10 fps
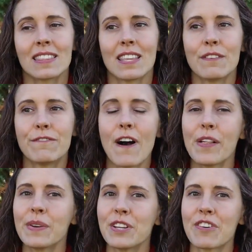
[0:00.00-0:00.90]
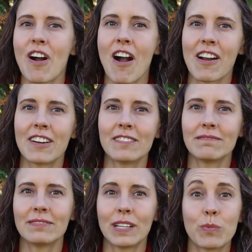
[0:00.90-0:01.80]
then following your heart
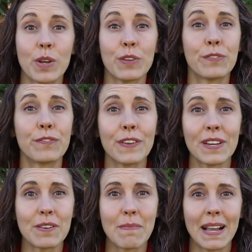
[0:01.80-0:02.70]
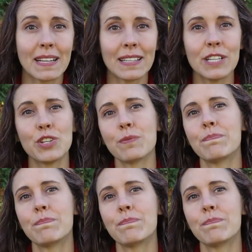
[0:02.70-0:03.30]
and what you feel might lead you